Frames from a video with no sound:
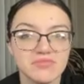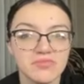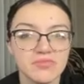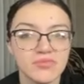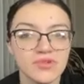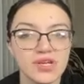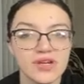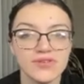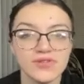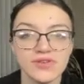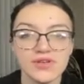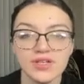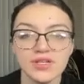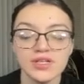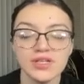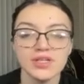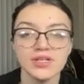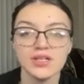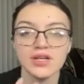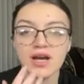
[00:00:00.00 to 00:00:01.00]

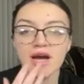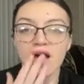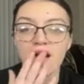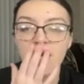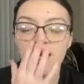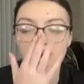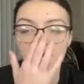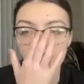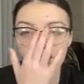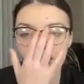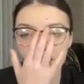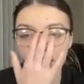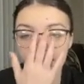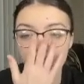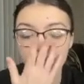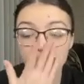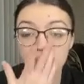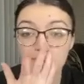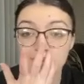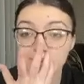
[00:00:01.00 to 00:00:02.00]
whenever I
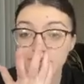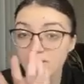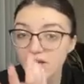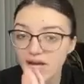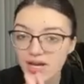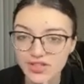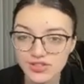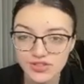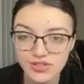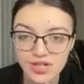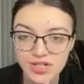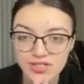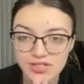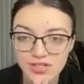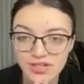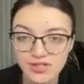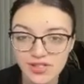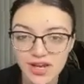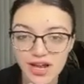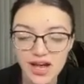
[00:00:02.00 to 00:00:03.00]
have my black dress on,